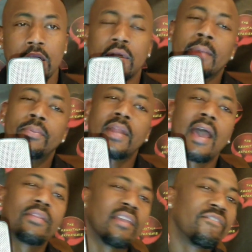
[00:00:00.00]
They put
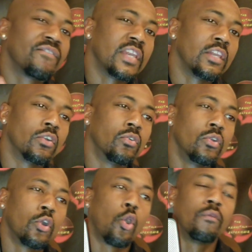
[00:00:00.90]
how they feel
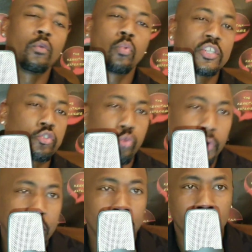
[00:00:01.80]
over what's
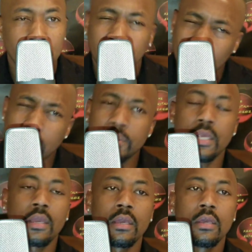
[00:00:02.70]
real. You know what I'm
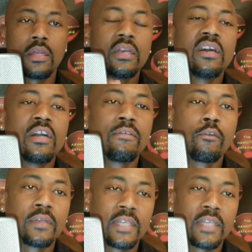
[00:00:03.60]
saying? Love over